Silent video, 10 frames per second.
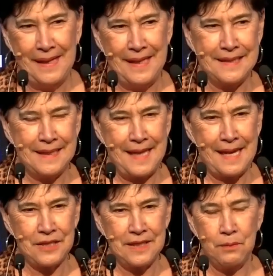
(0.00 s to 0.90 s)
is that
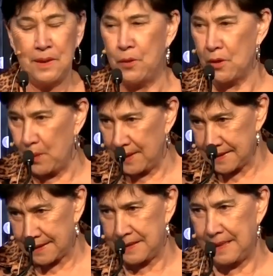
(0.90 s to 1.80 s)
actually we work well
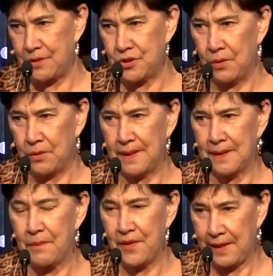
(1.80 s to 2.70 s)
as a team, John, and
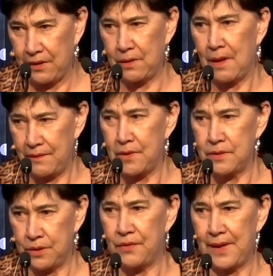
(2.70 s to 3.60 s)
I
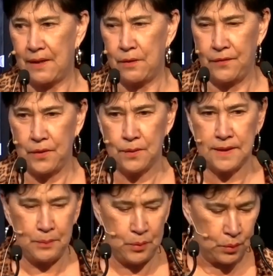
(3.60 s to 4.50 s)
do thank you for your
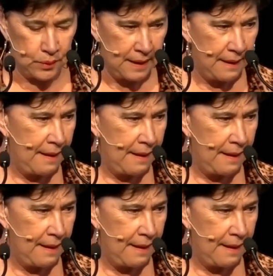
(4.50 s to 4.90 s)
support.